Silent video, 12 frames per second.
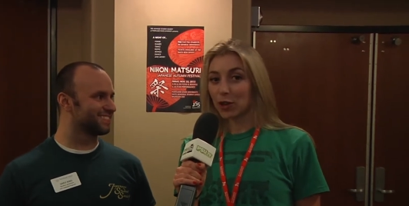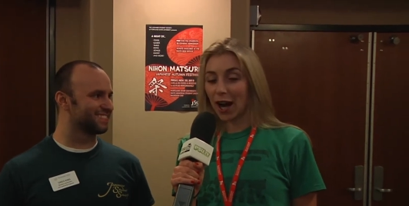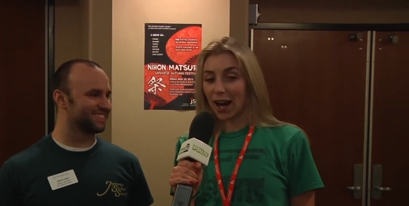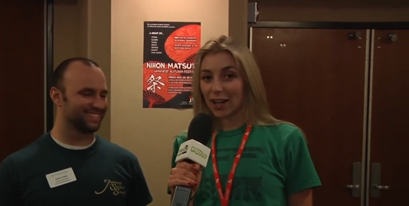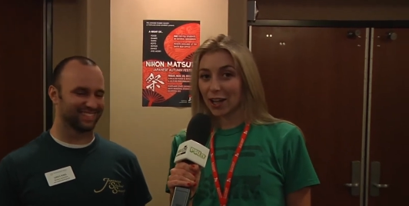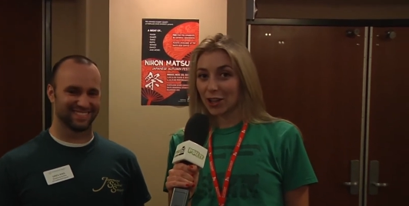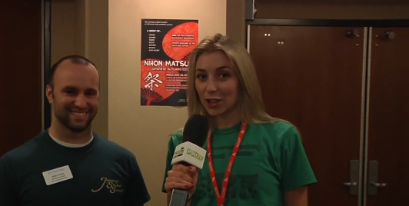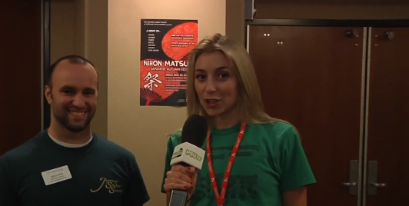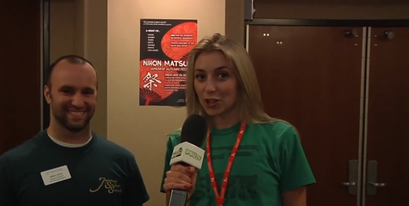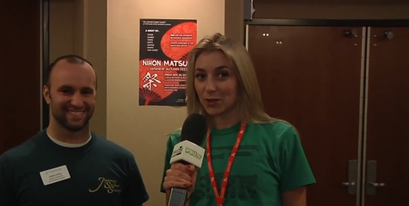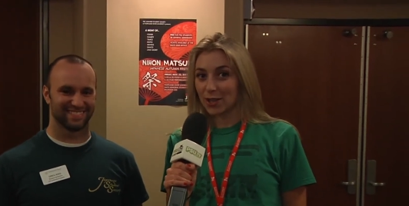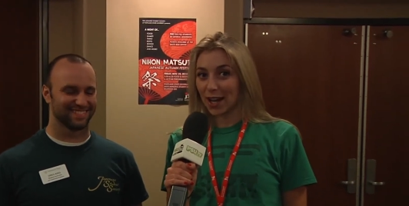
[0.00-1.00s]
Speaker 1: Greg, could
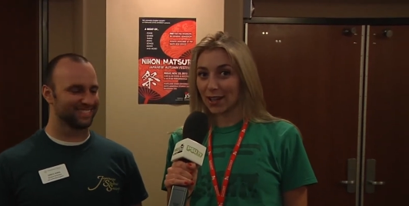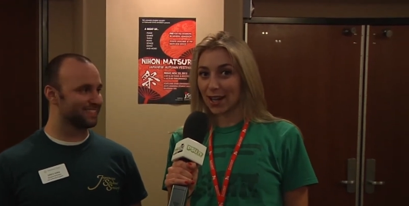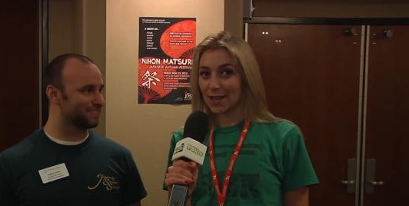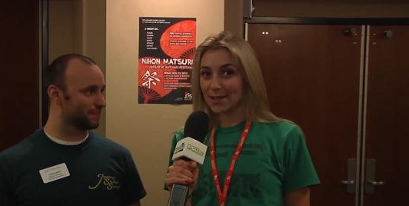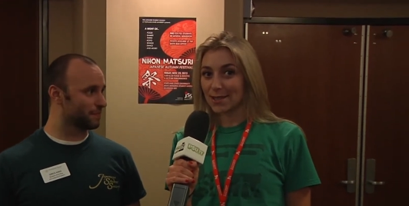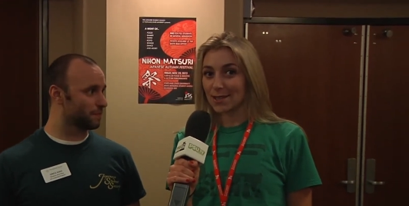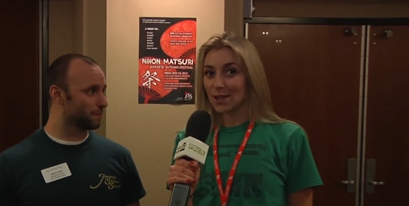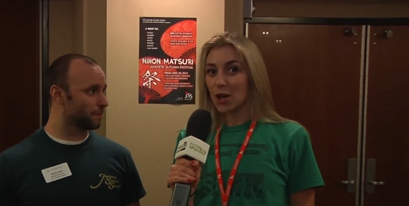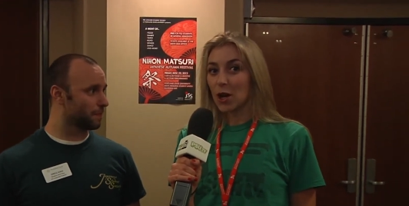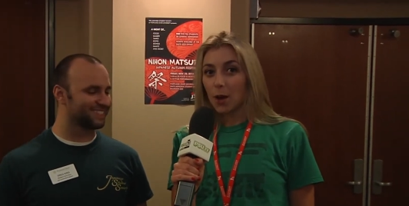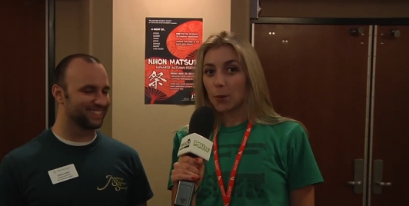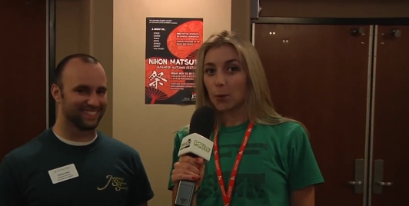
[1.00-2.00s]
you tell us
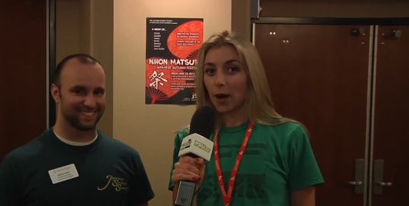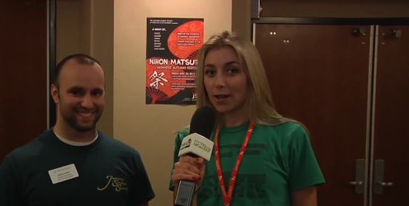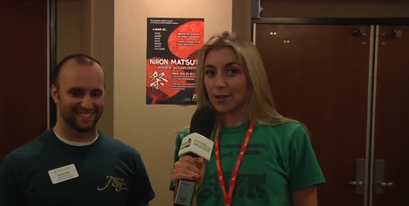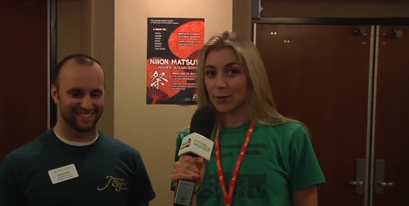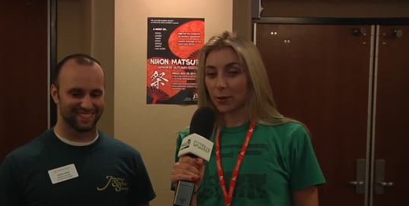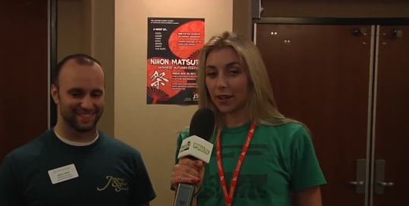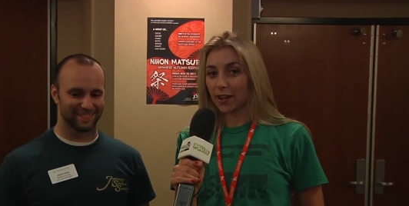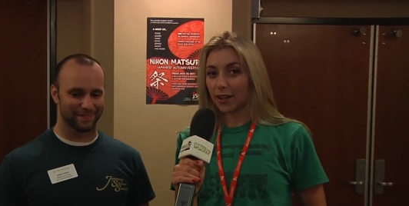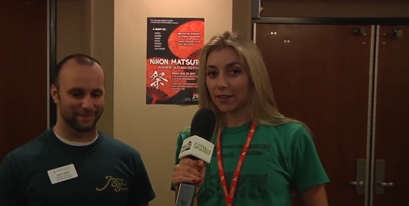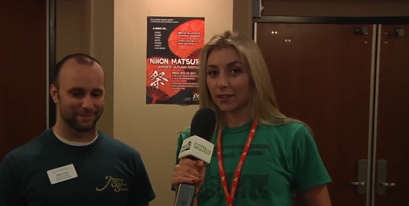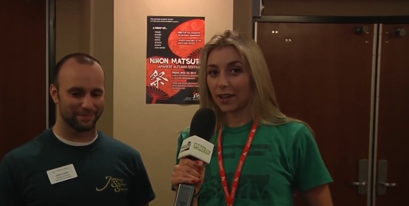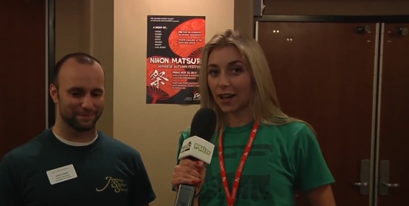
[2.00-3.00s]
what sort
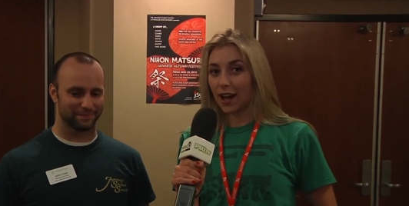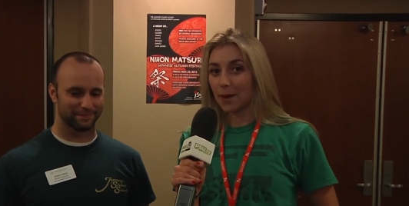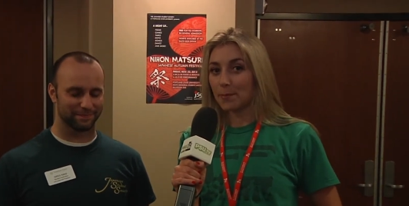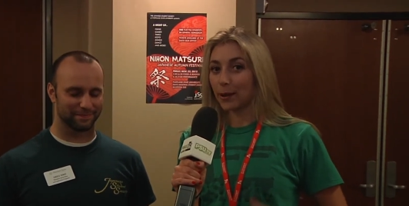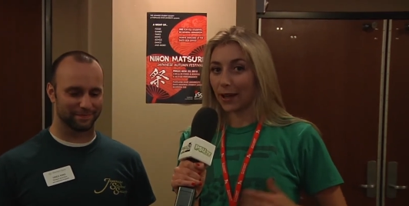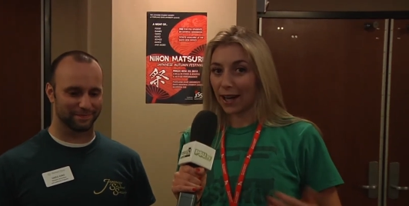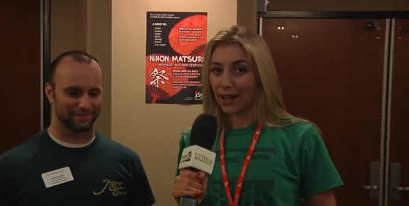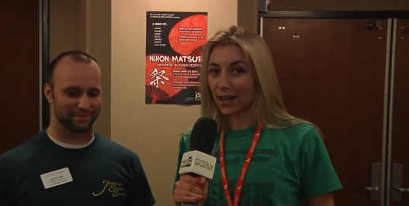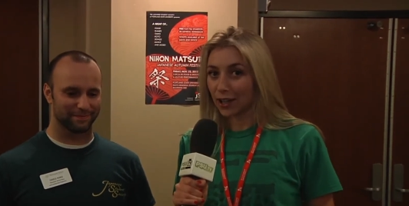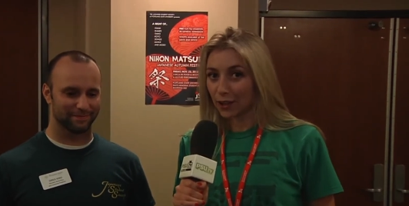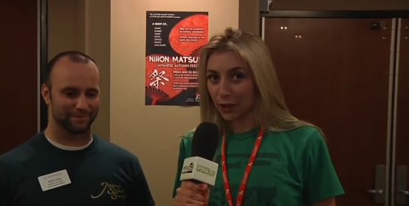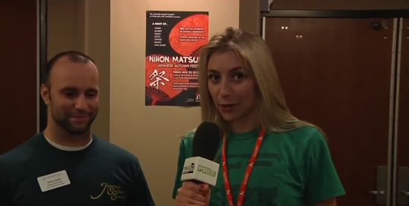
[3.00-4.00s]
of
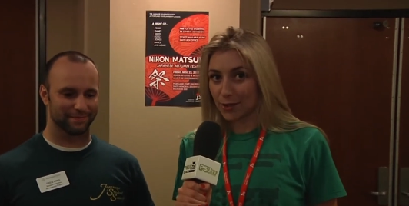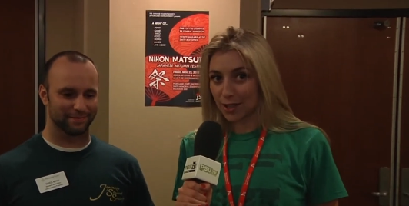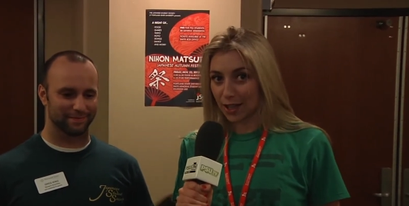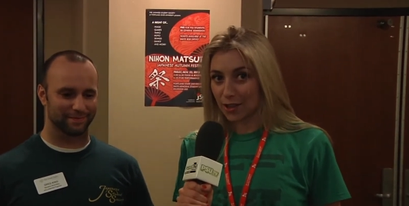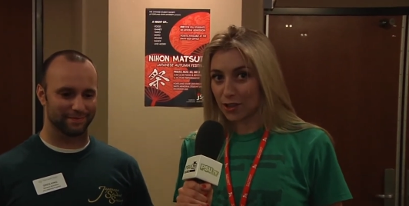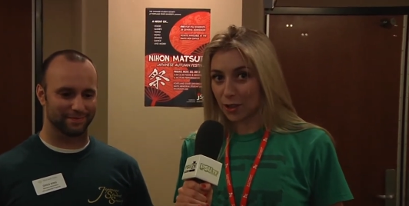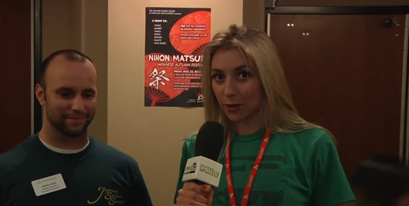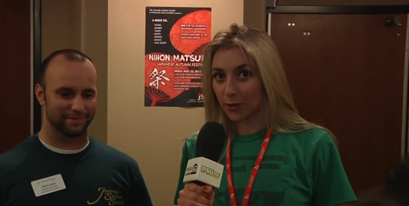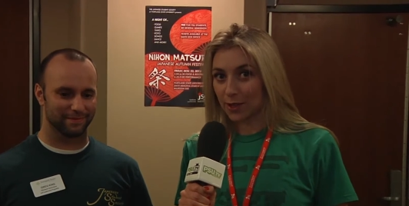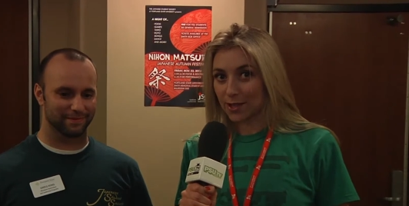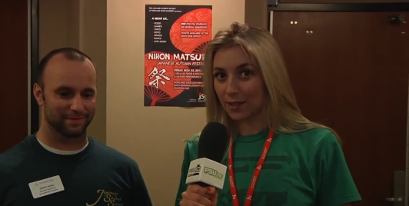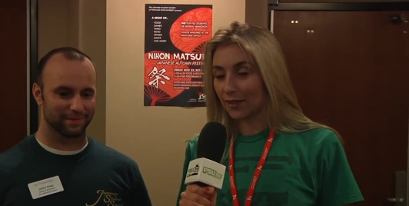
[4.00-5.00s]
planning goes into
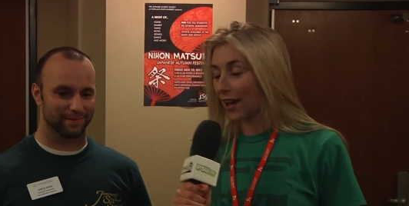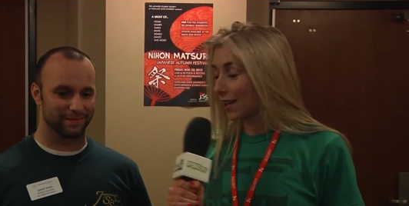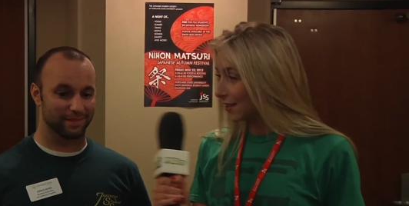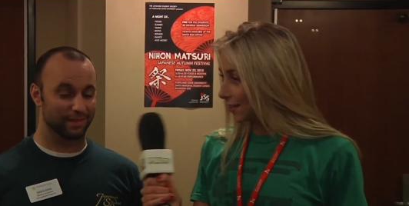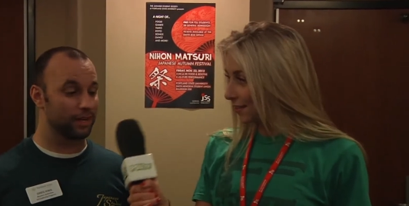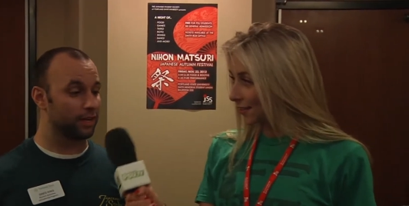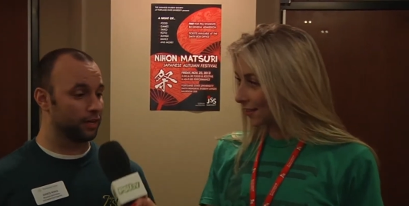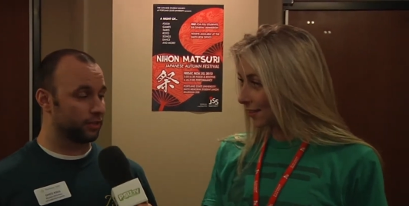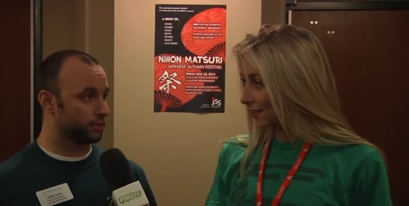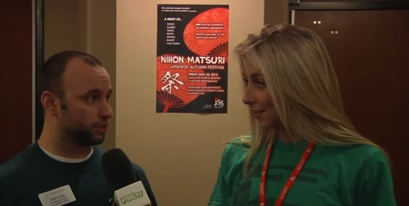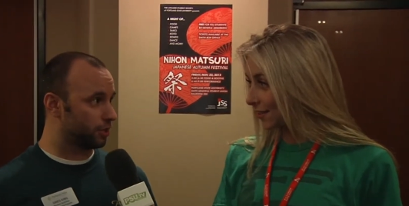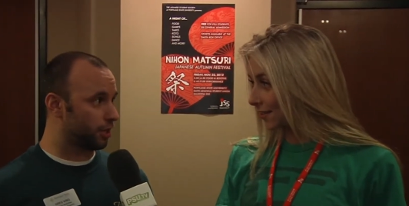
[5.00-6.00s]
this event?
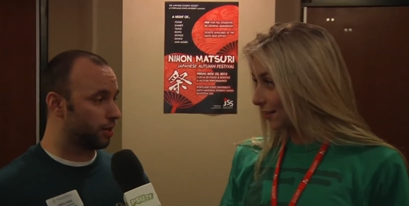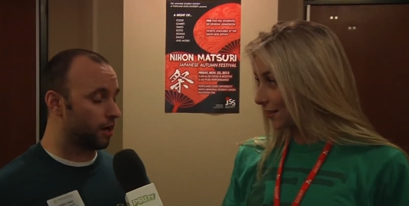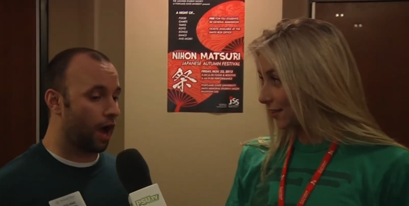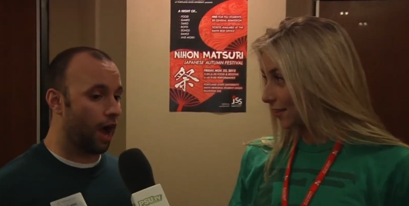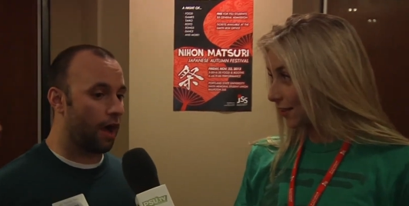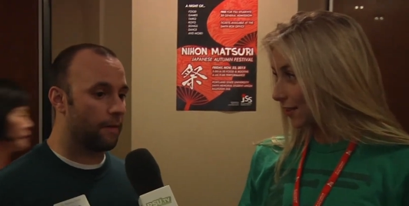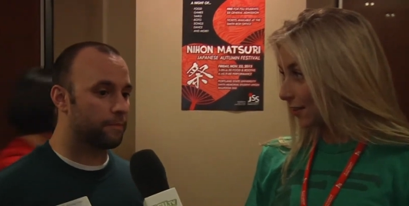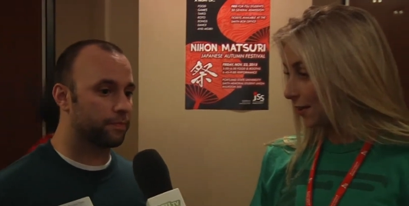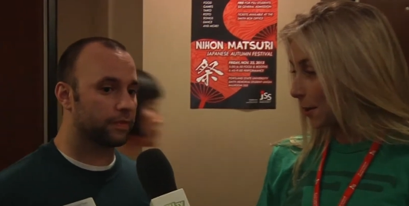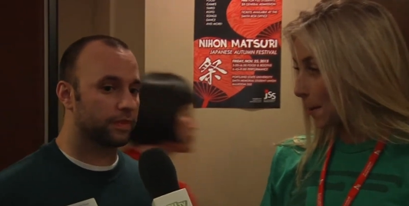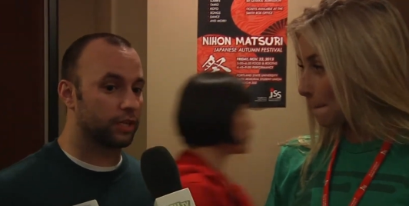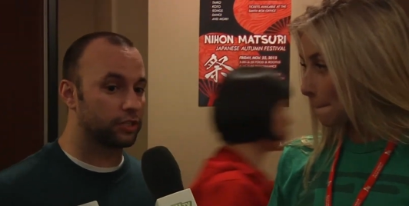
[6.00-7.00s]
Speaker 2: Sure. Um,
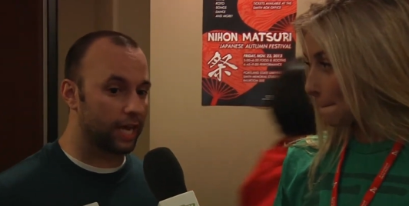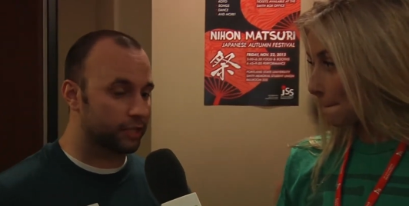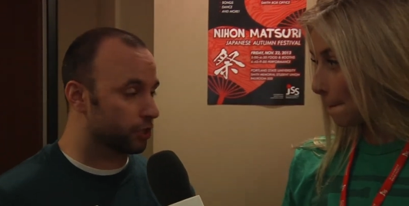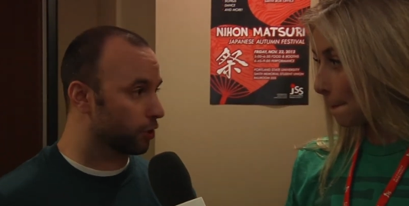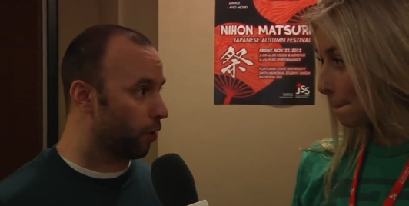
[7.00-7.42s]
there's actually